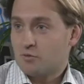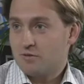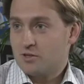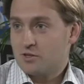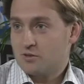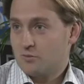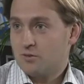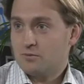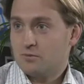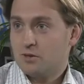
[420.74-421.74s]
vision. We
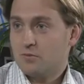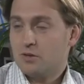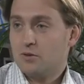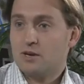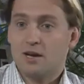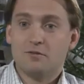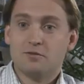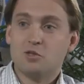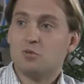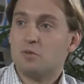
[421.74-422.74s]
don't, we, we don't have
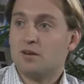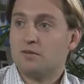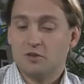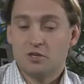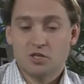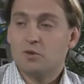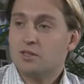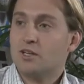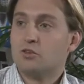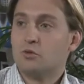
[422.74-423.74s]
Superman vision with
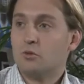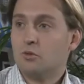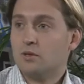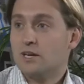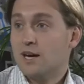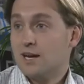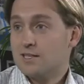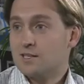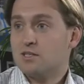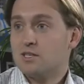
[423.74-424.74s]
that tool. It has
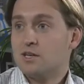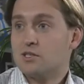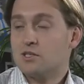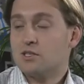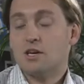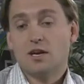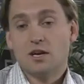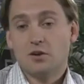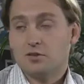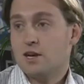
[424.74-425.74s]
its limitations.
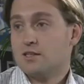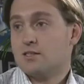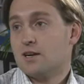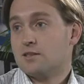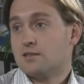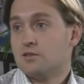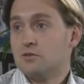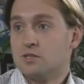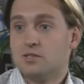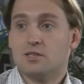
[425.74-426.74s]
It also has its excellent
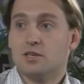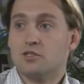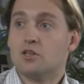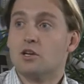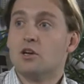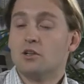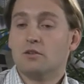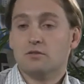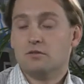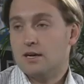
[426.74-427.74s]
uses, such as
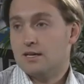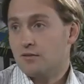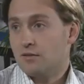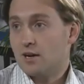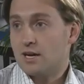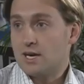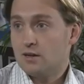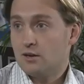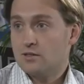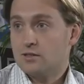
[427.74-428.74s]
identifying heat
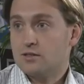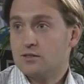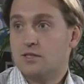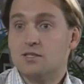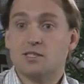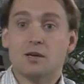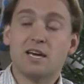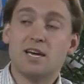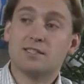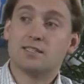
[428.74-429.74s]
losses. In some
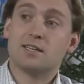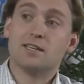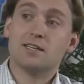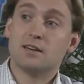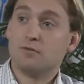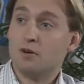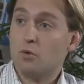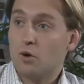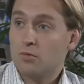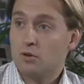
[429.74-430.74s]
cases, it can identify
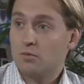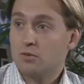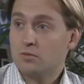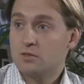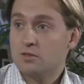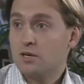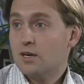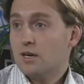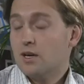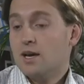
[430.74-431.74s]
water problems,
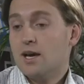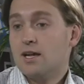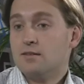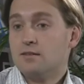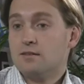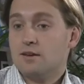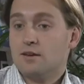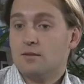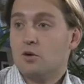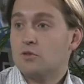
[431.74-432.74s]
and
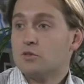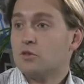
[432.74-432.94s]
um, also